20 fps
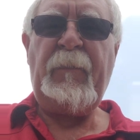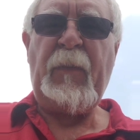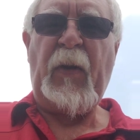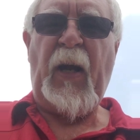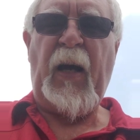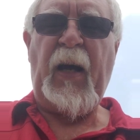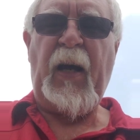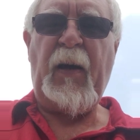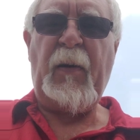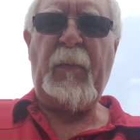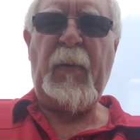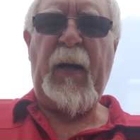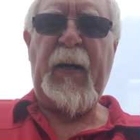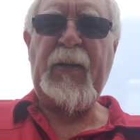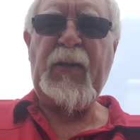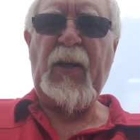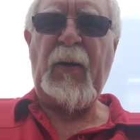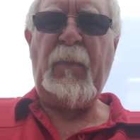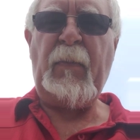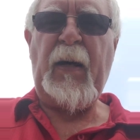by
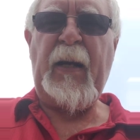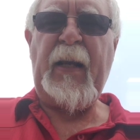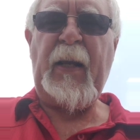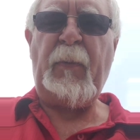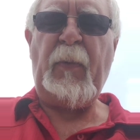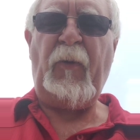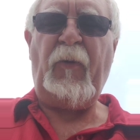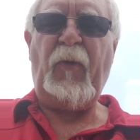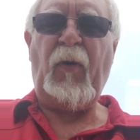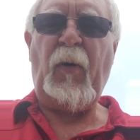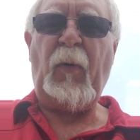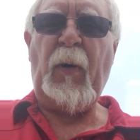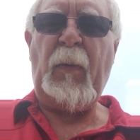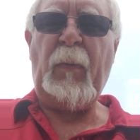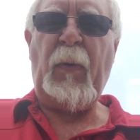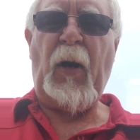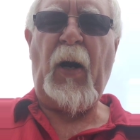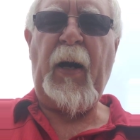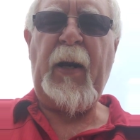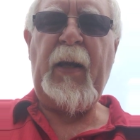somebody before we
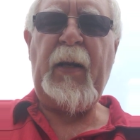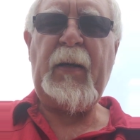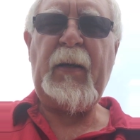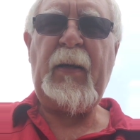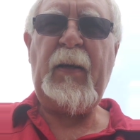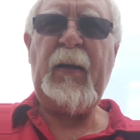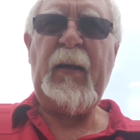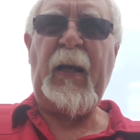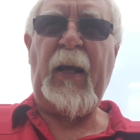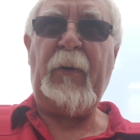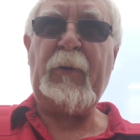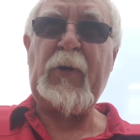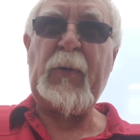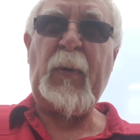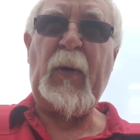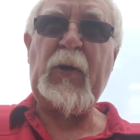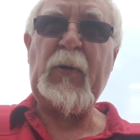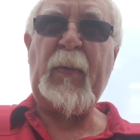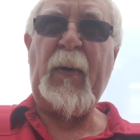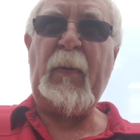bought it, and it was
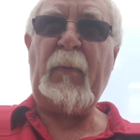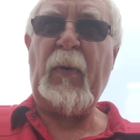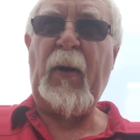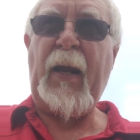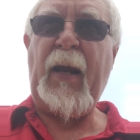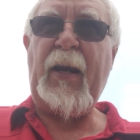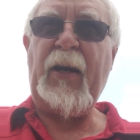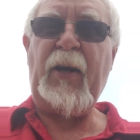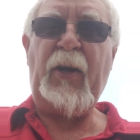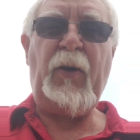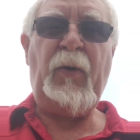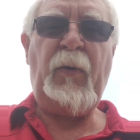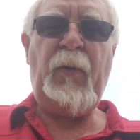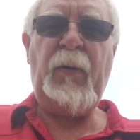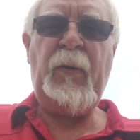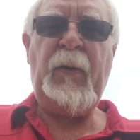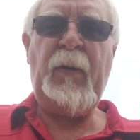supposed to have been brand new.